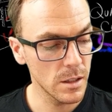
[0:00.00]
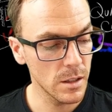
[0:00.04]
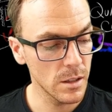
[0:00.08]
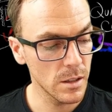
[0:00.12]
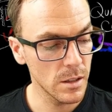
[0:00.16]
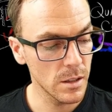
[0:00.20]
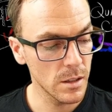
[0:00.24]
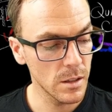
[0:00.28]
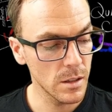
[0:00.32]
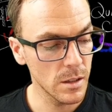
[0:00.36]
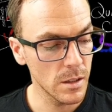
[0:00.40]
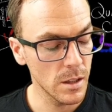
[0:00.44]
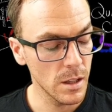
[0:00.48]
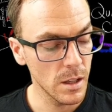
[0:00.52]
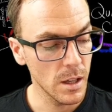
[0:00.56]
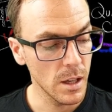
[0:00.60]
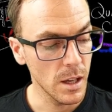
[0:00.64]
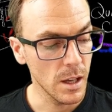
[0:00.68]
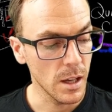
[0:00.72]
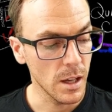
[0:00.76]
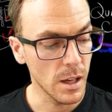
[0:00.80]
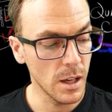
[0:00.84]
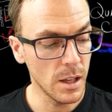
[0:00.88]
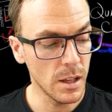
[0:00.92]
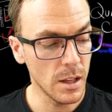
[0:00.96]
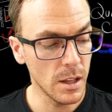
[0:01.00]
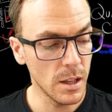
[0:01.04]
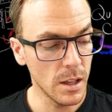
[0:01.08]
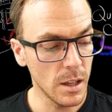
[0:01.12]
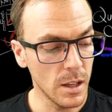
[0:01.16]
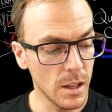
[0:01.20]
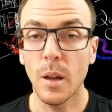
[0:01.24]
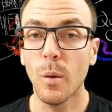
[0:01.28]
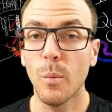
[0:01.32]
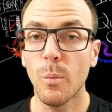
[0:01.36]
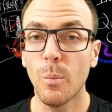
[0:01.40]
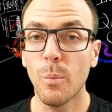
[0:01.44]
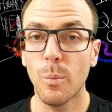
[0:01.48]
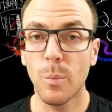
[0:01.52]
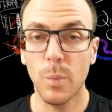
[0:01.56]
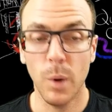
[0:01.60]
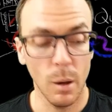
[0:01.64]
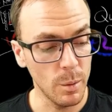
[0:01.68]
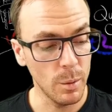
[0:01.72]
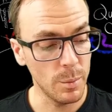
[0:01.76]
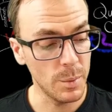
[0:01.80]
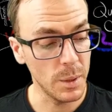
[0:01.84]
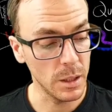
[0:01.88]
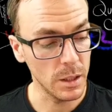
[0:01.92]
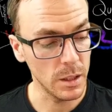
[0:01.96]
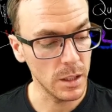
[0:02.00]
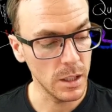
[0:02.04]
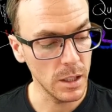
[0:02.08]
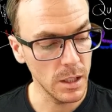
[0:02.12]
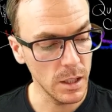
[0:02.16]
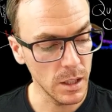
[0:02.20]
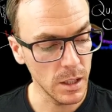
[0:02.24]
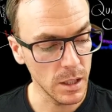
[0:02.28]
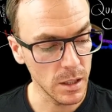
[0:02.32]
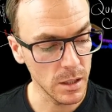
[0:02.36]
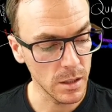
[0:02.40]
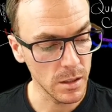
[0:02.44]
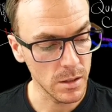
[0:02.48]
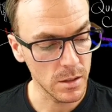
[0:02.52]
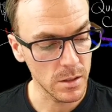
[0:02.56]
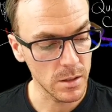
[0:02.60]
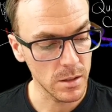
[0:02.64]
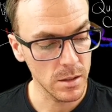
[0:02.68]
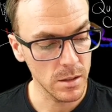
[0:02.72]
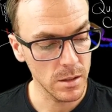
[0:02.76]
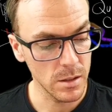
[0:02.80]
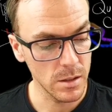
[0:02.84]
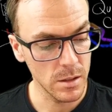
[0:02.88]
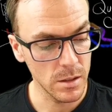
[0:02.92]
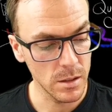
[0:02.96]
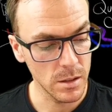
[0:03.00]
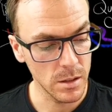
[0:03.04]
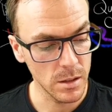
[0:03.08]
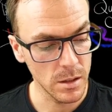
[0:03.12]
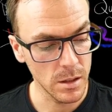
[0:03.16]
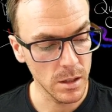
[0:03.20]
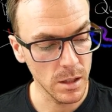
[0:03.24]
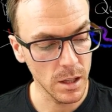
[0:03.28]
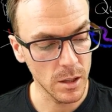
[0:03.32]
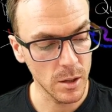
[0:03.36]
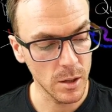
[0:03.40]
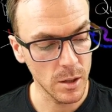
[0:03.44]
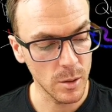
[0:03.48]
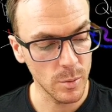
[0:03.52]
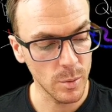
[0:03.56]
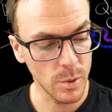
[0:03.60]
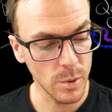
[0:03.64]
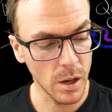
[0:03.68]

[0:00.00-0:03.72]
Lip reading: and the probability is the inner product